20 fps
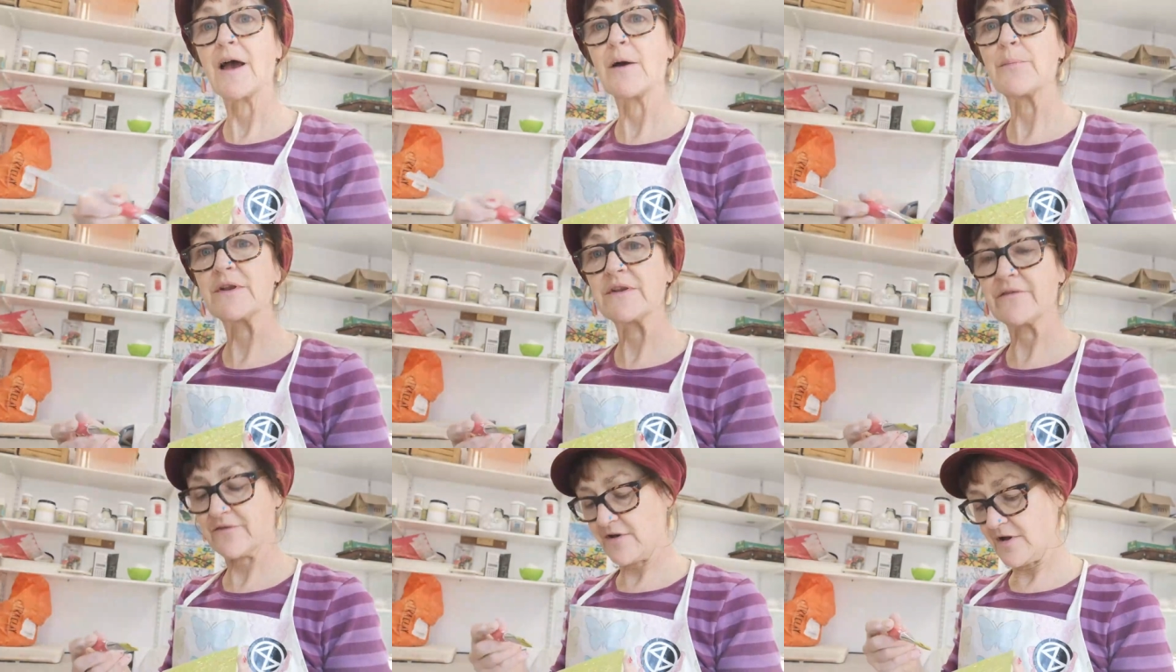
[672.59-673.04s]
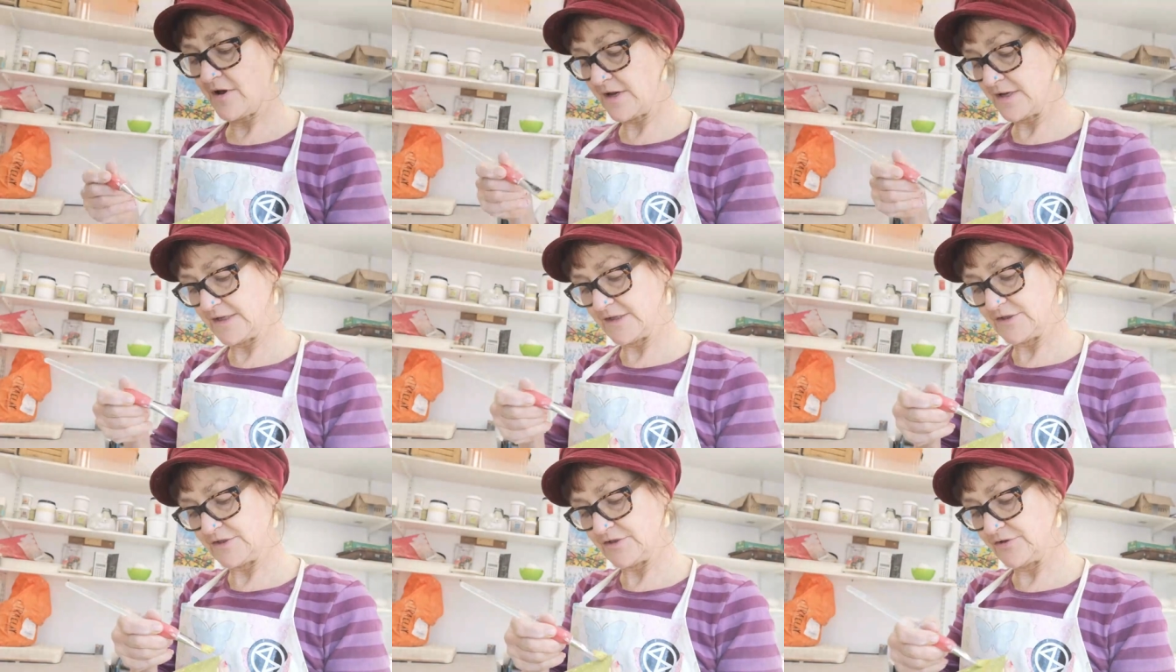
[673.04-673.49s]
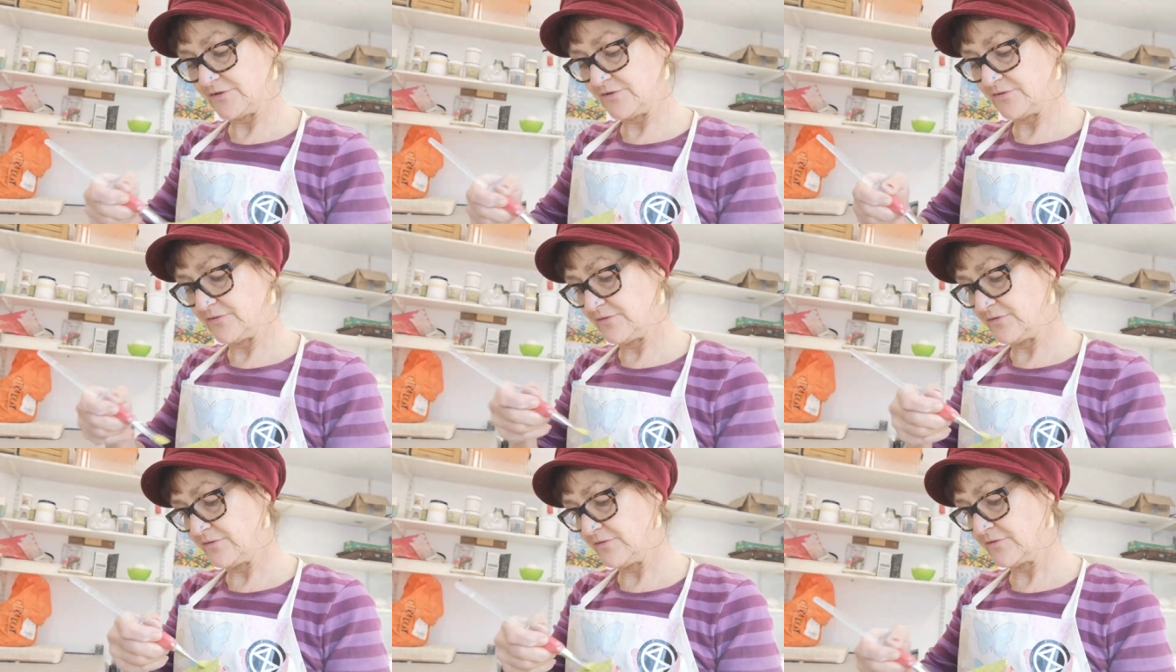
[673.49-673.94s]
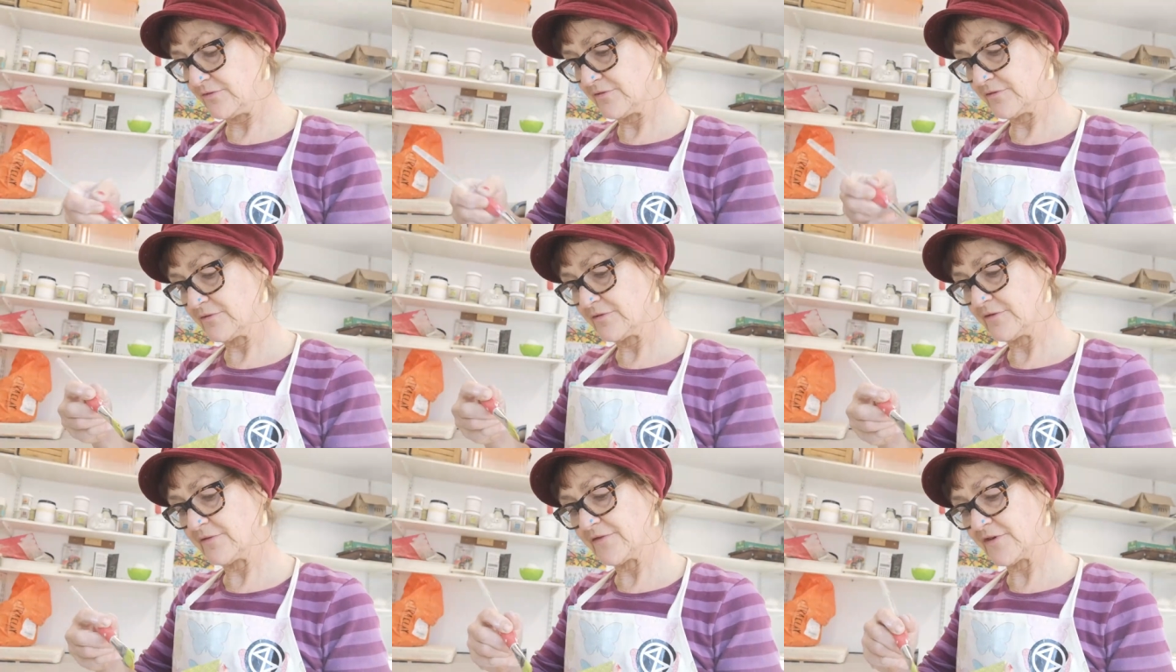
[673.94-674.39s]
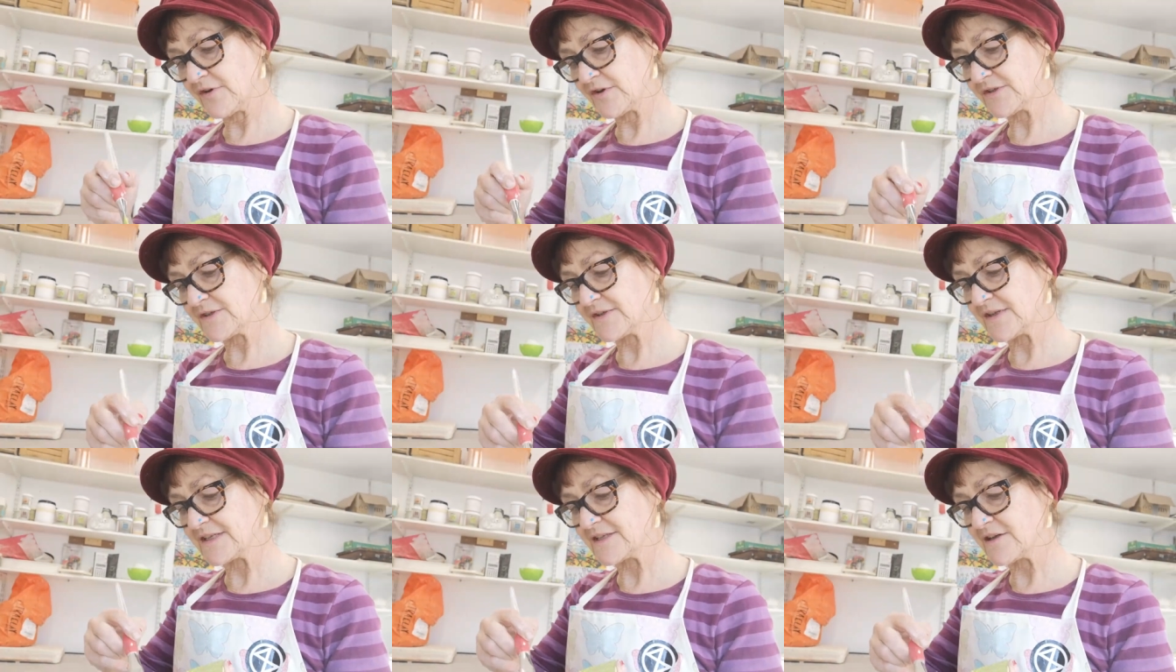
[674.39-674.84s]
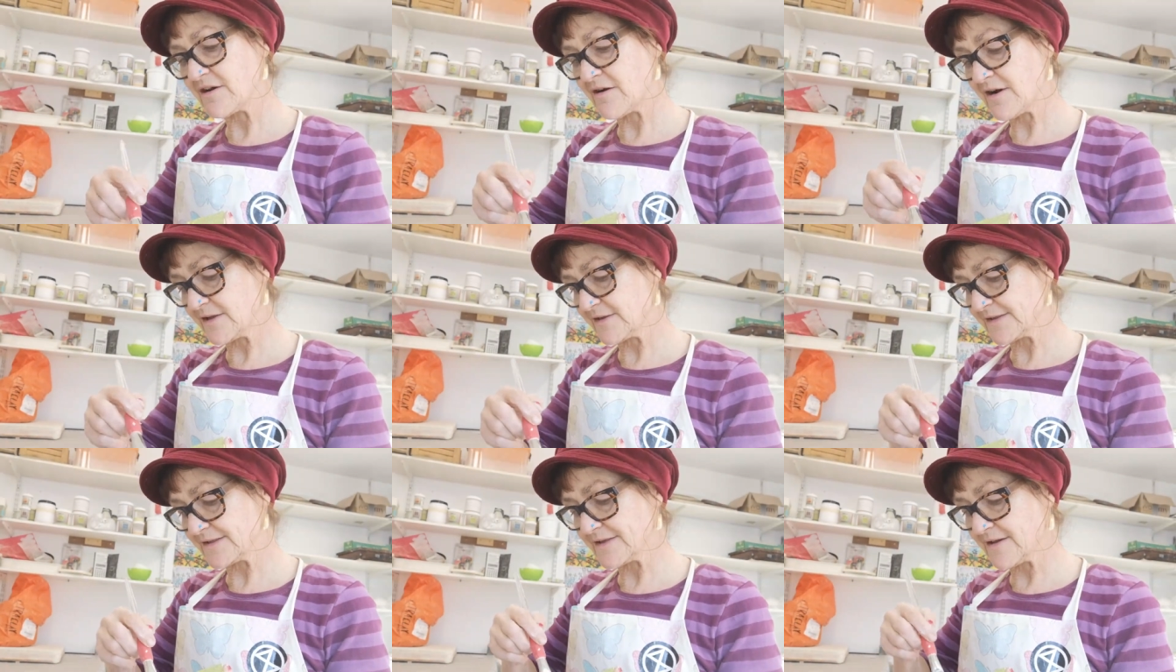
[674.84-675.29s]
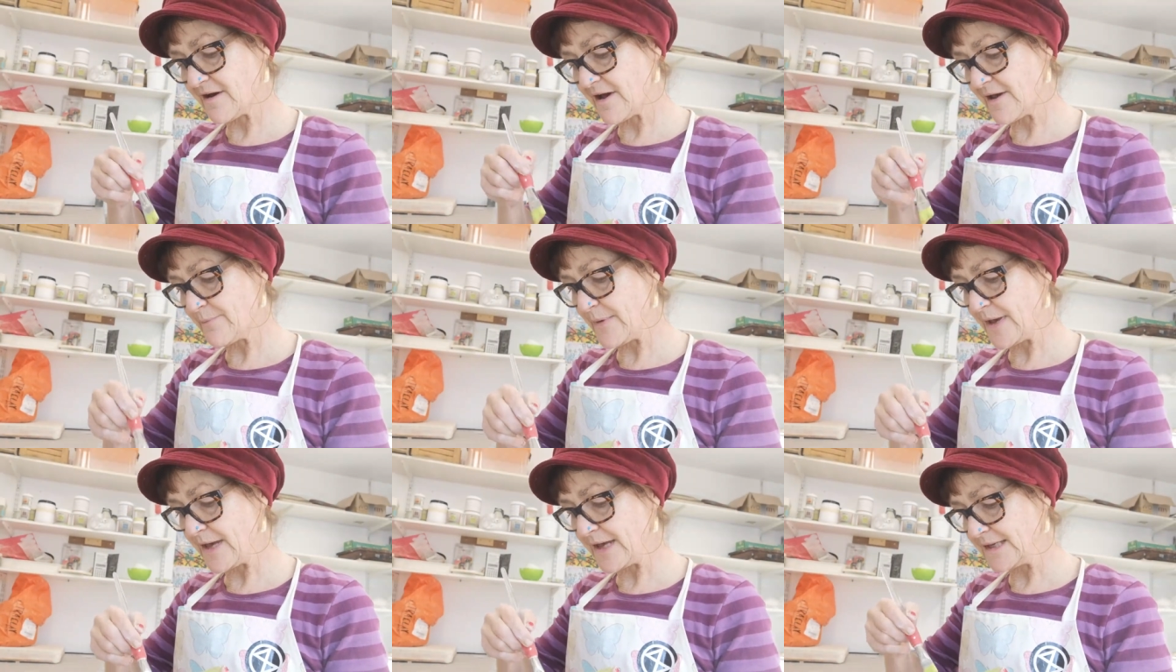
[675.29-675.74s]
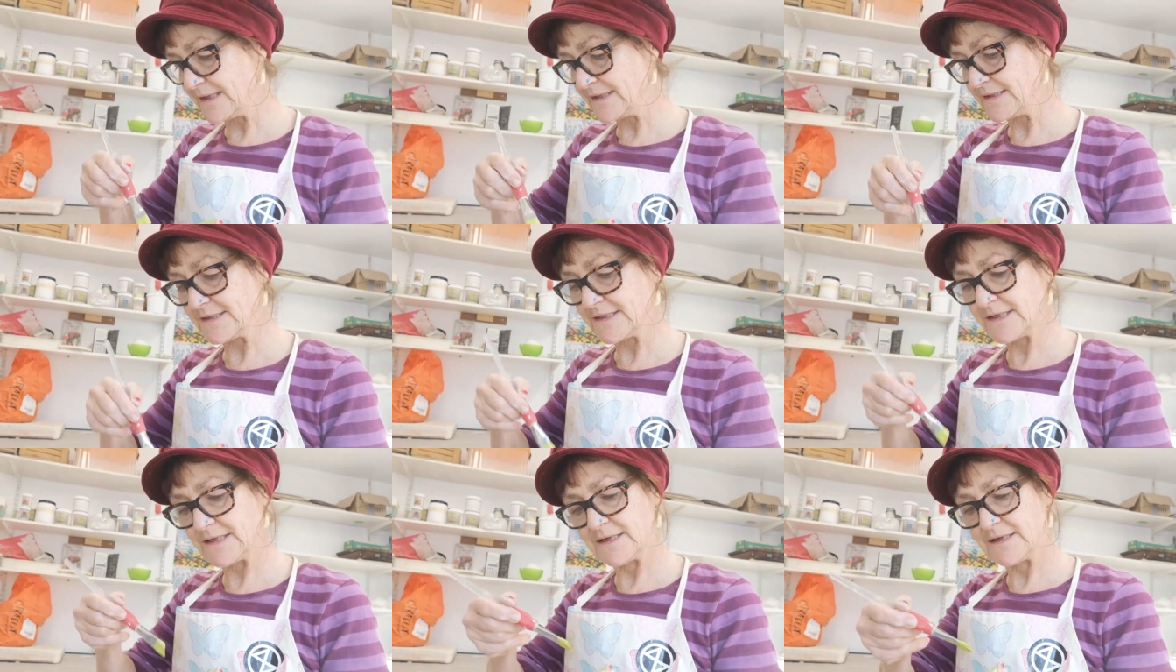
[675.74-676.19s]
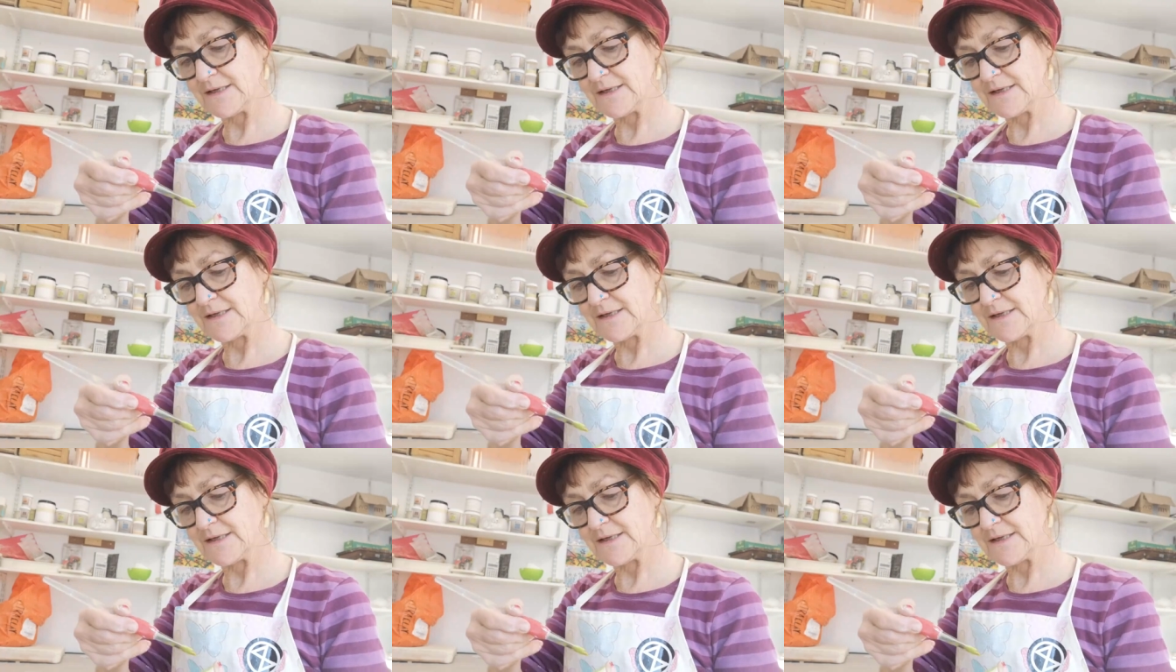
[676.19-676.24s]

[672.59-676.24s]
a bit of colour to the first of the tiles that I made.